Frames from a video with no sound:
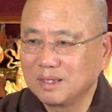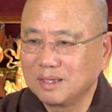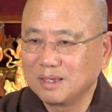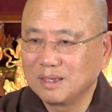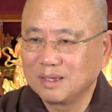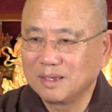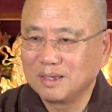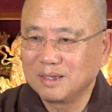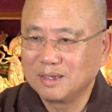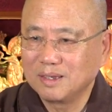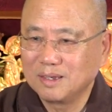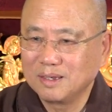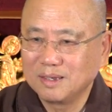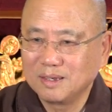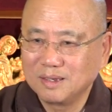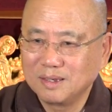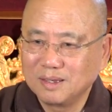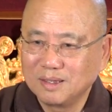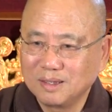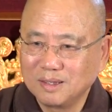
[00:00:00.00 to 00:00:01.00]

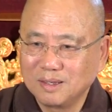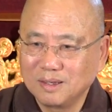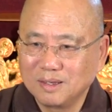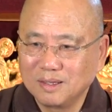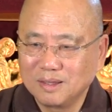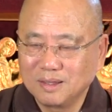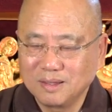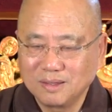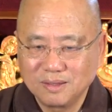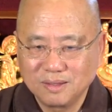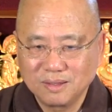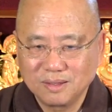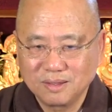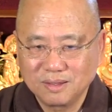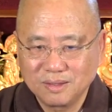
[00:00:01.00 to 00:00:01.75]
[no speech]